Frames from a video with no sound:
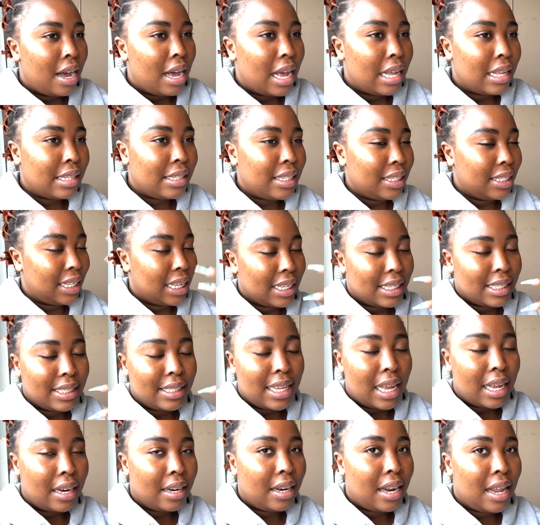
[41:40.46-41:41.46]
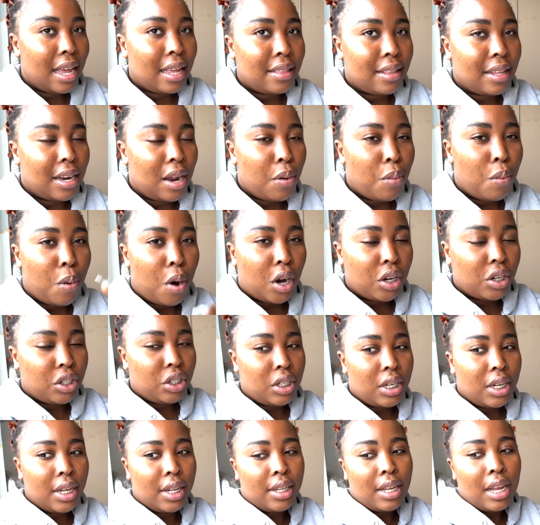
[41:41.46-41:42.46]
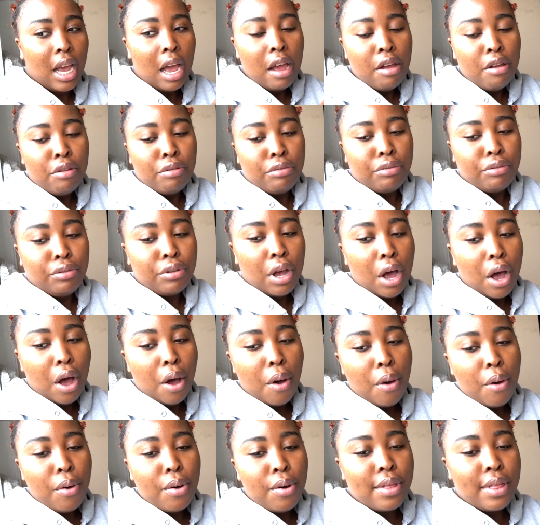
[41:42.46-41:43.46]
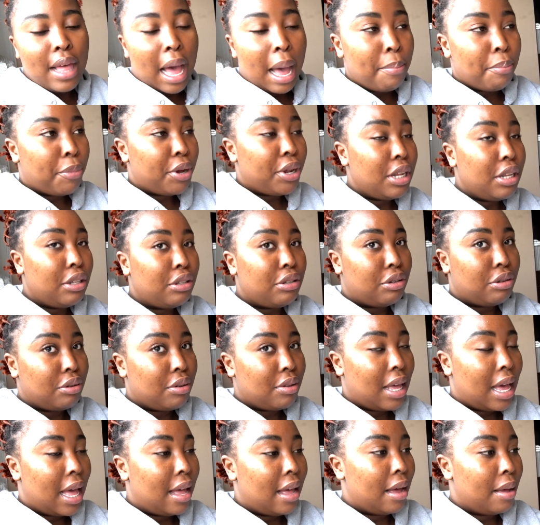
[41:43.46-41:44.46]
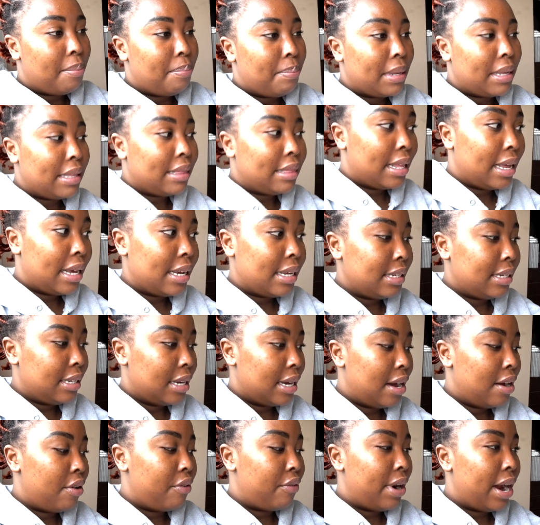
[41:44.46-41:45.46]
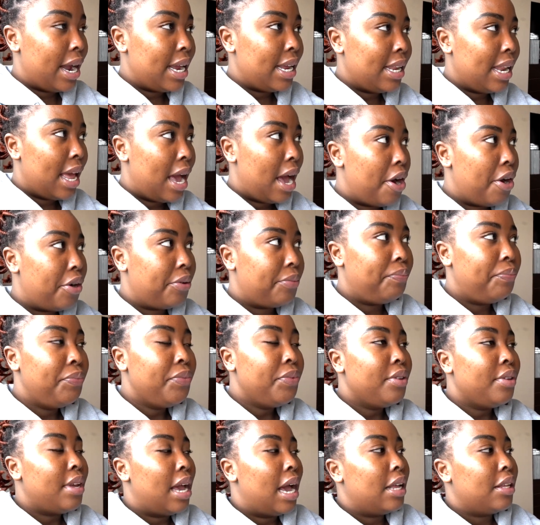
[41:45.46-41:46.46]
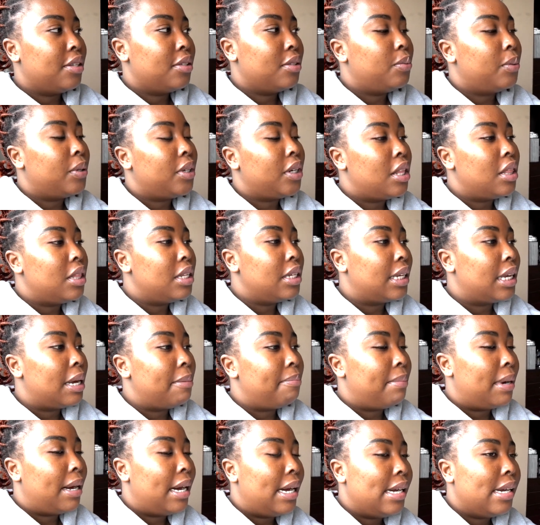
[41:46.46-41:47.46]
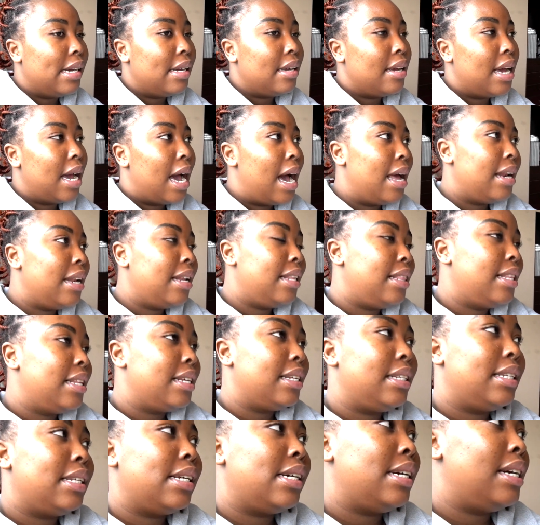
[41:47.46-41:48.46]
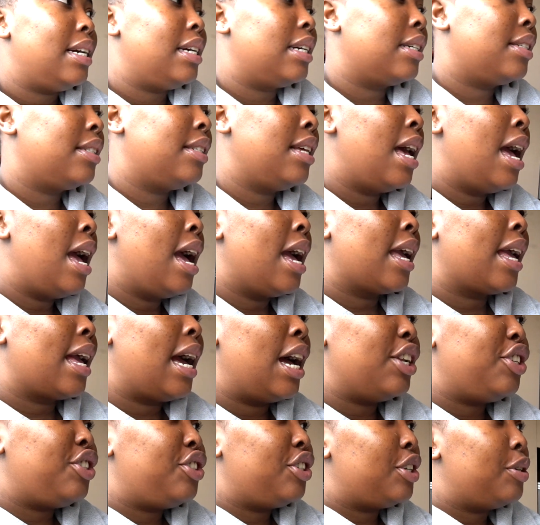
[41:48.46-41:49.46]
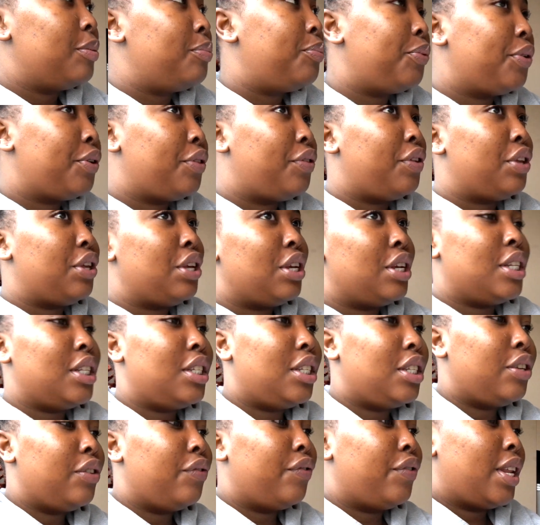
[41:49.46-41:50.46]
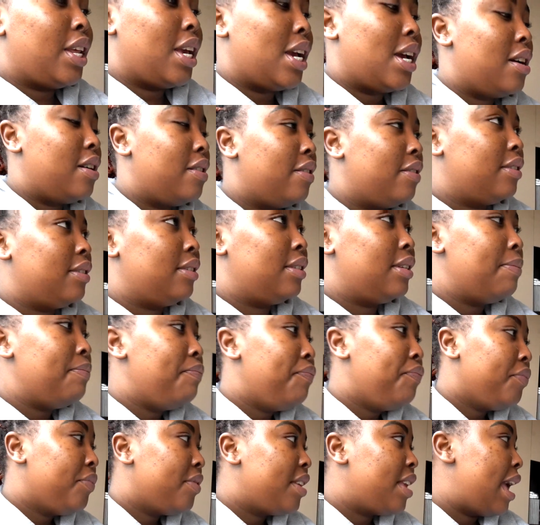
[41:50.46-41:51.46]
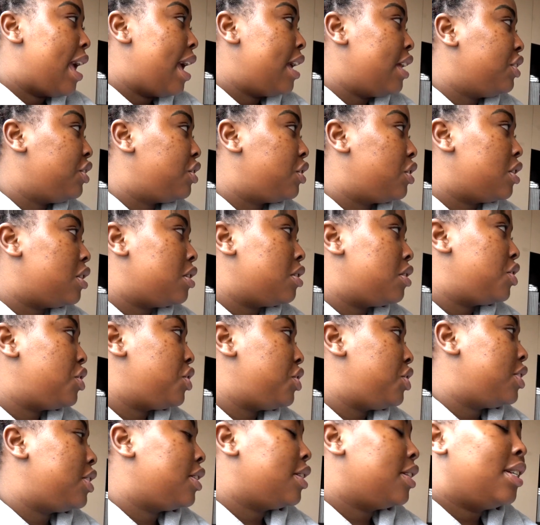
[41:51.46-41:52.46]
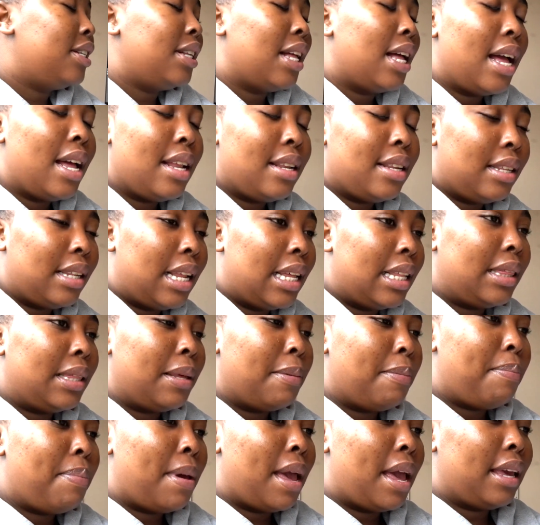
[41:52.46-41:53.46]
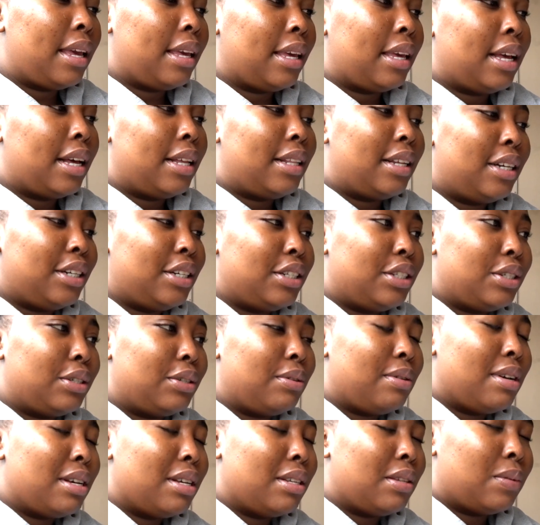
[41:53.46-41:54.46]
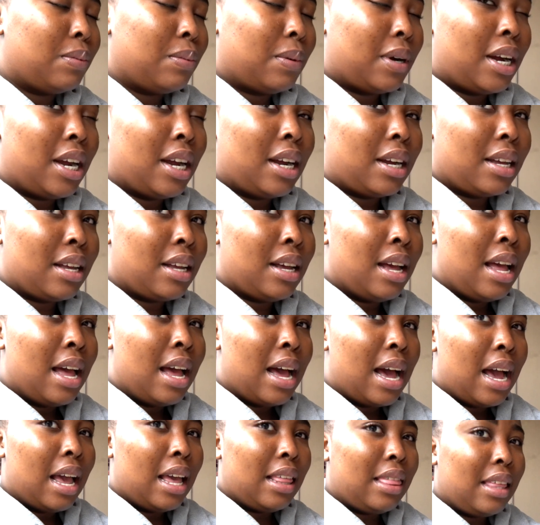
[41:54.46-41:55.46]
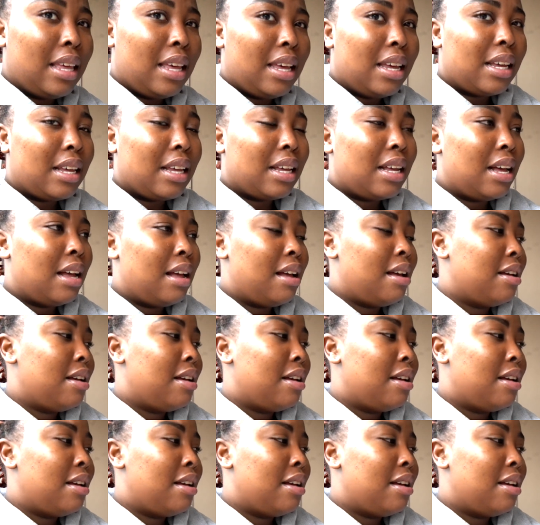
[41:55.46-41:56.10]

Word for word: until like Saturday, and then I wash it. So I'm going to do that a bit later. Right now I just want to look at my analytics, catch up with YouTube videos, and just chill and let the painkiller do its work, I think.